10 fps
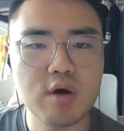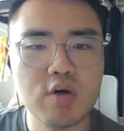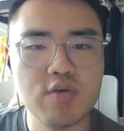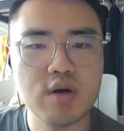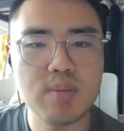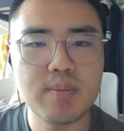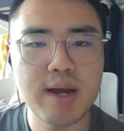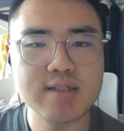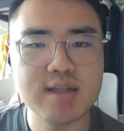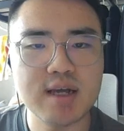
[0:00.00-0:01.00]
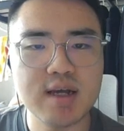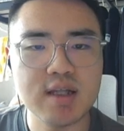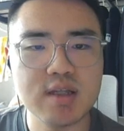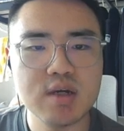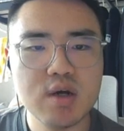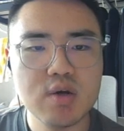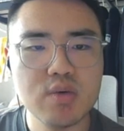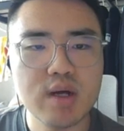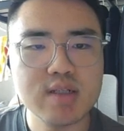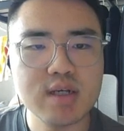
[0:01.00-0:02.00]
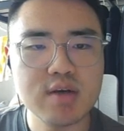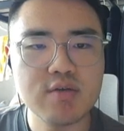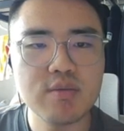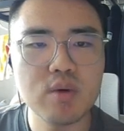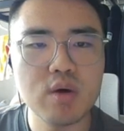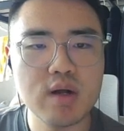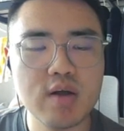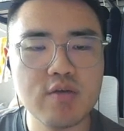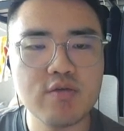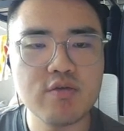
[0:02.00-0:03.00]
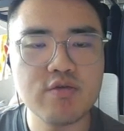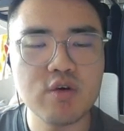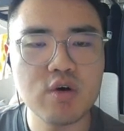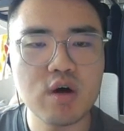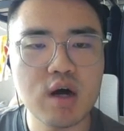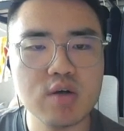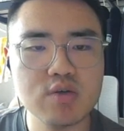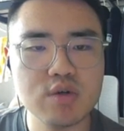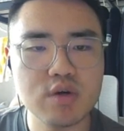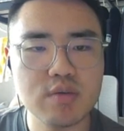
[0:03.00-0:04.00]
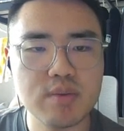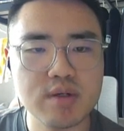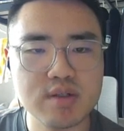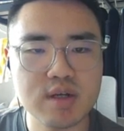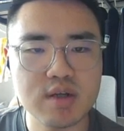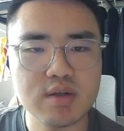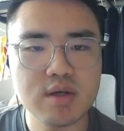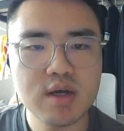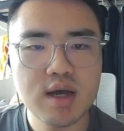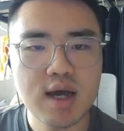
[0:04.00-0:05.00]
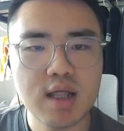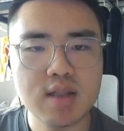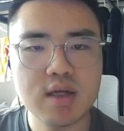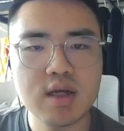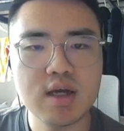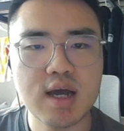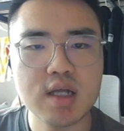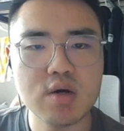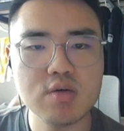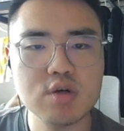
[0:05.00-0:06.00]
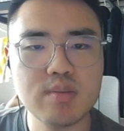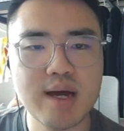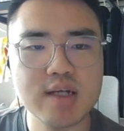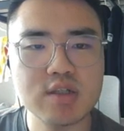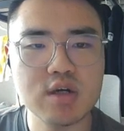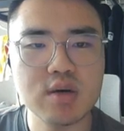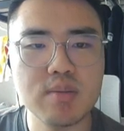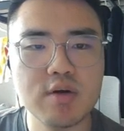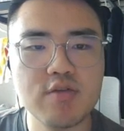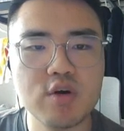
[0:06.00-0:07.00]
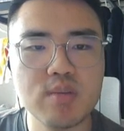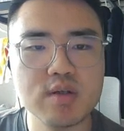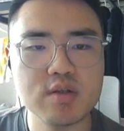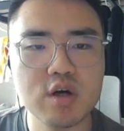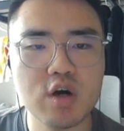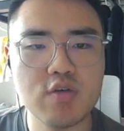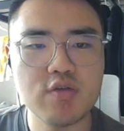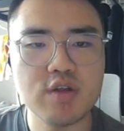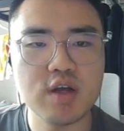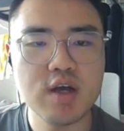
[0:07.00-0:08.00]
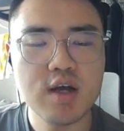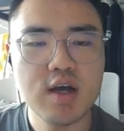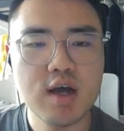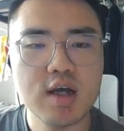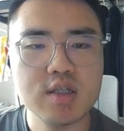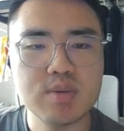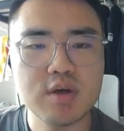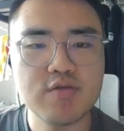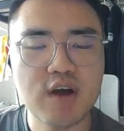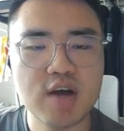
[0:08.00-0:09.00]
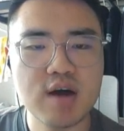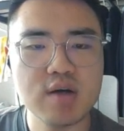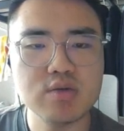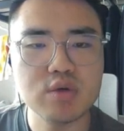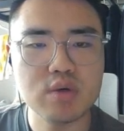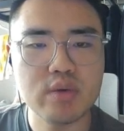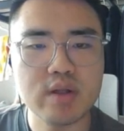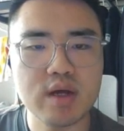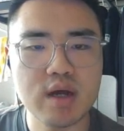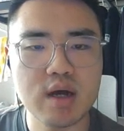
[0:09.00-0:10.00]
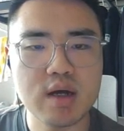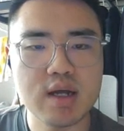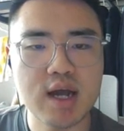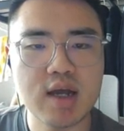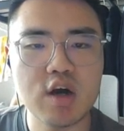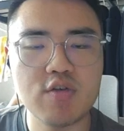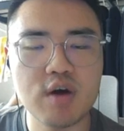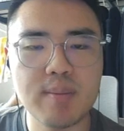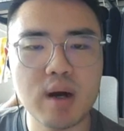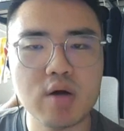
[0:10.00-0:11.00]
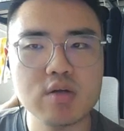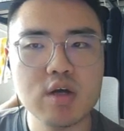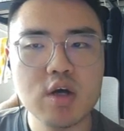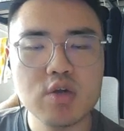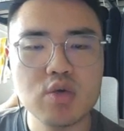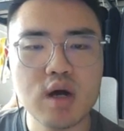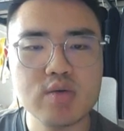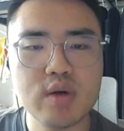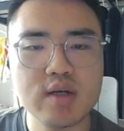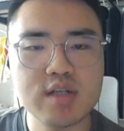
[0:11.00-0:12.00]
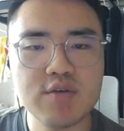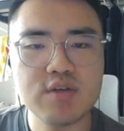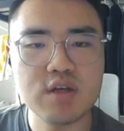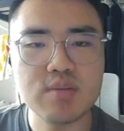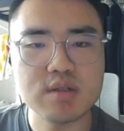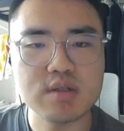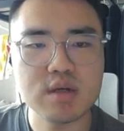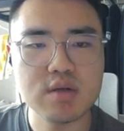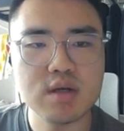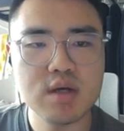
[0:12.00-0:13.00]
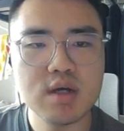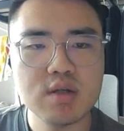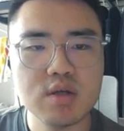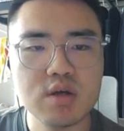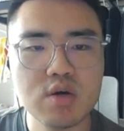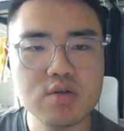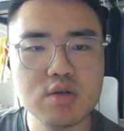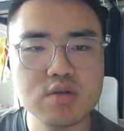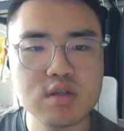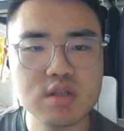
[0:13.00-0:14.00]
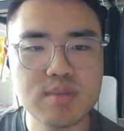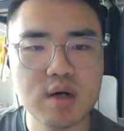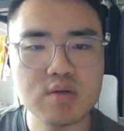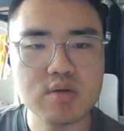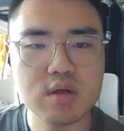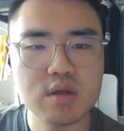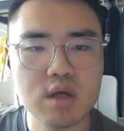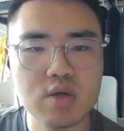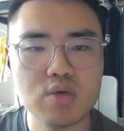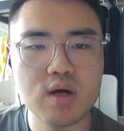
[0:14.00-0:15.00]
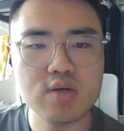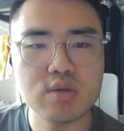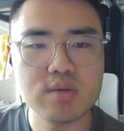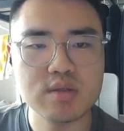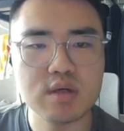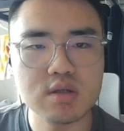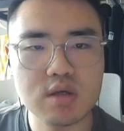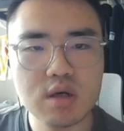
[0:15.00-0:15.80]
over the past decade, raising more than 400%. And Nikkei has also matched the performance of the S&P 500 with a gain of about 270%. The Dow Jones is about the 200%.